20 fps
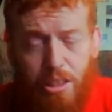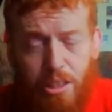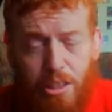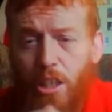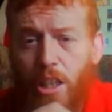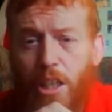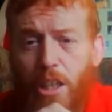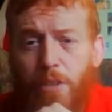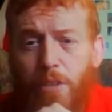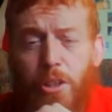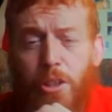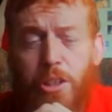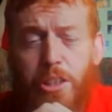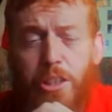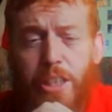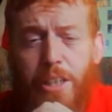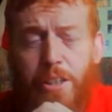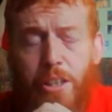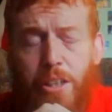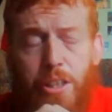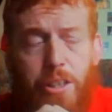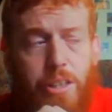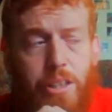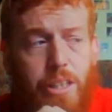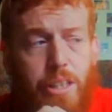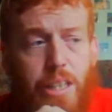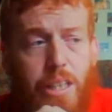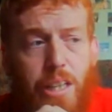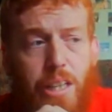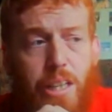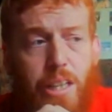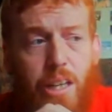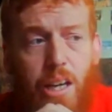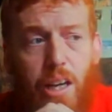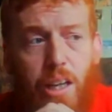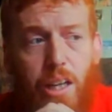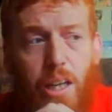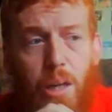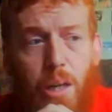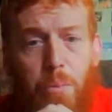Ronald Theriot,
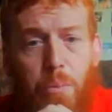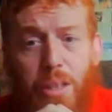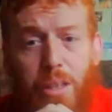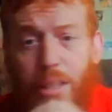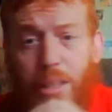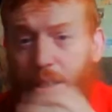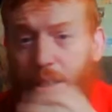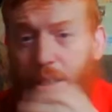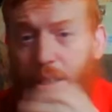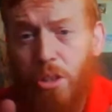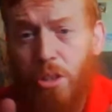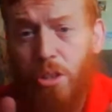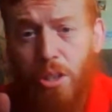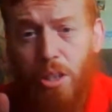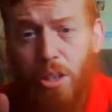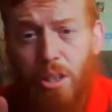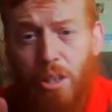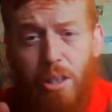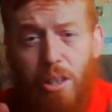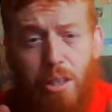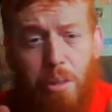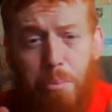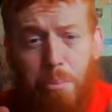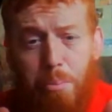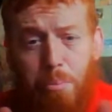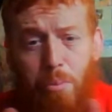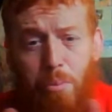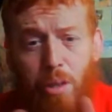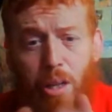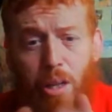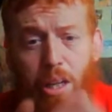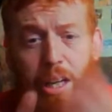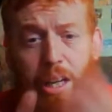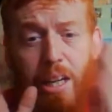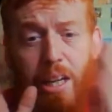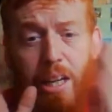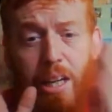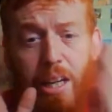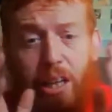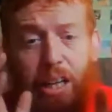he's also,
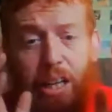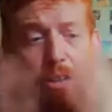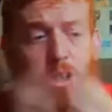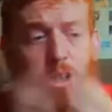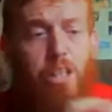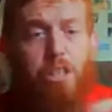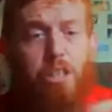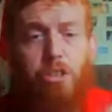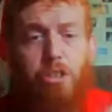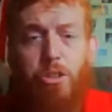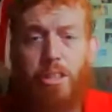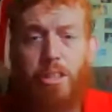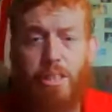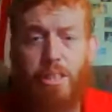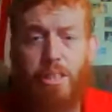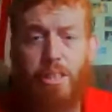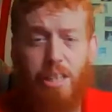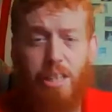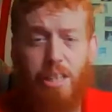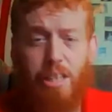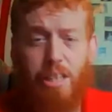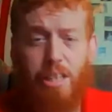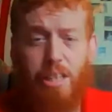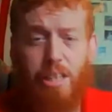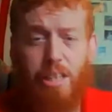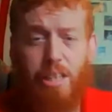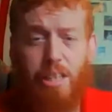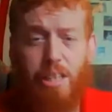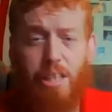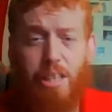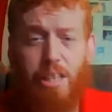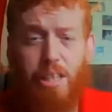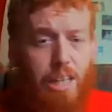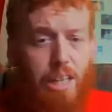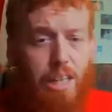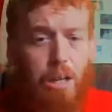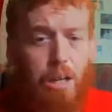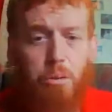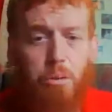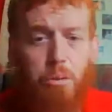even though he'll drink IPAs,
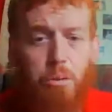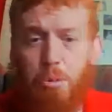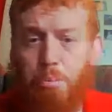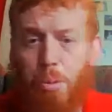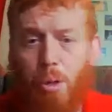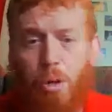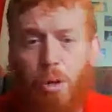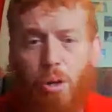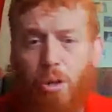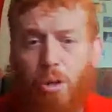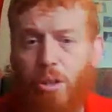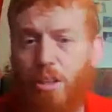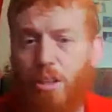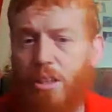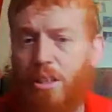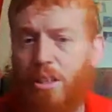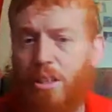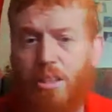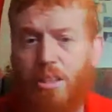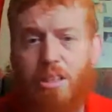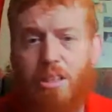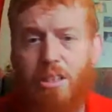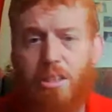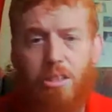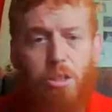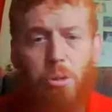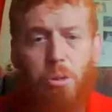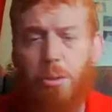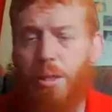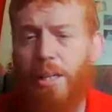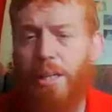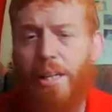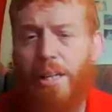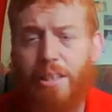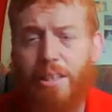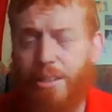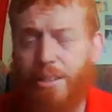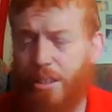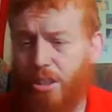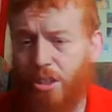stouts, porters, golden
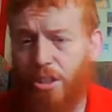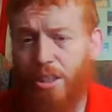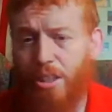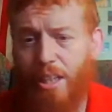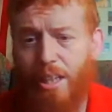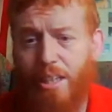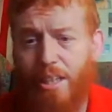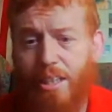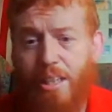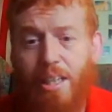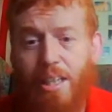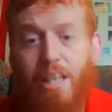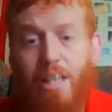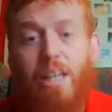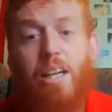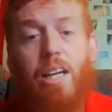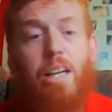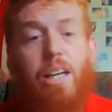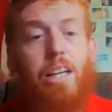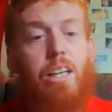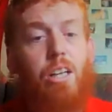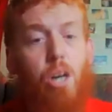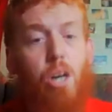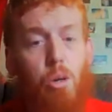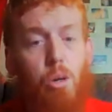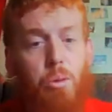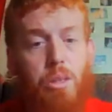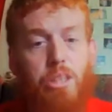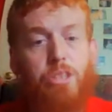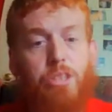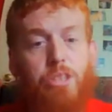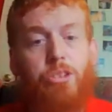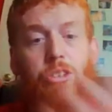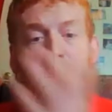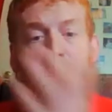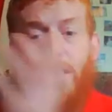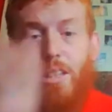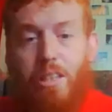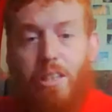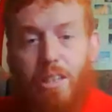ales, and such like that, he'll always
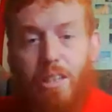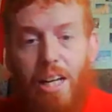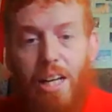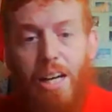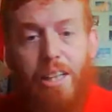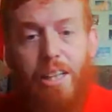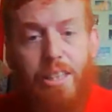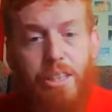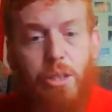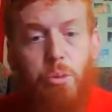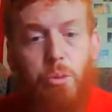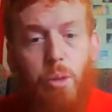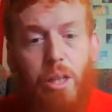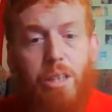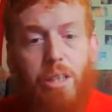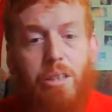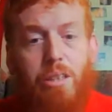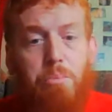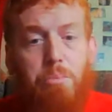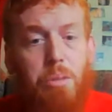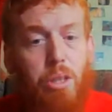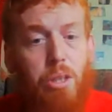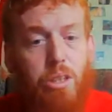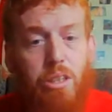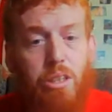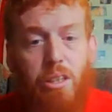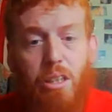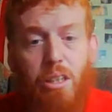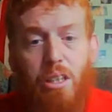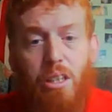drink lagers as well, because